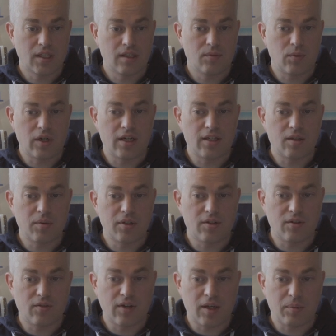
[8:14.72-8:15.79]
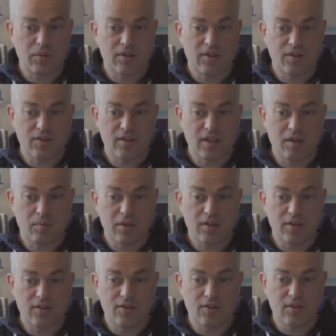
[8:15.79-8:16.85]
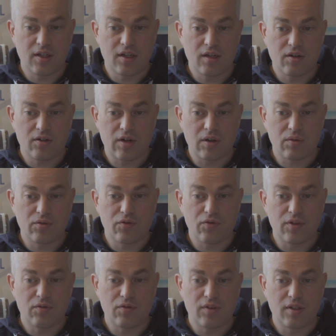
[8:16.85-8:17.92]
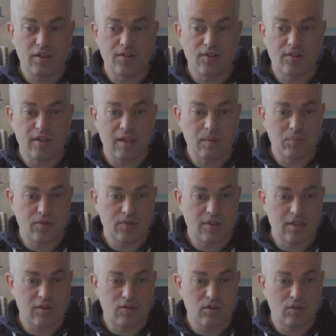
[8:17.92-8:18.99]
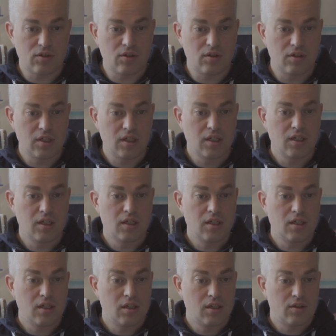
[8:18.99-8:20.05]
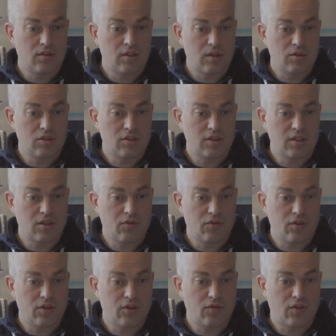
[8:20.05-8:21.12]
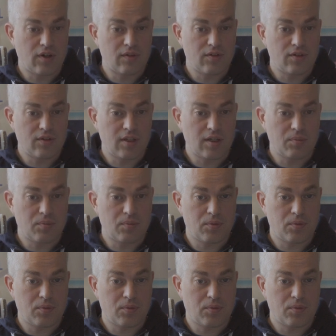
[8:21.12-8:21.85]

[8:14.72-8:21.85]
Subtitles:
We're a little bit of happy testing here, but it's still around 50 steps, that's good. So now we should see the first 5 step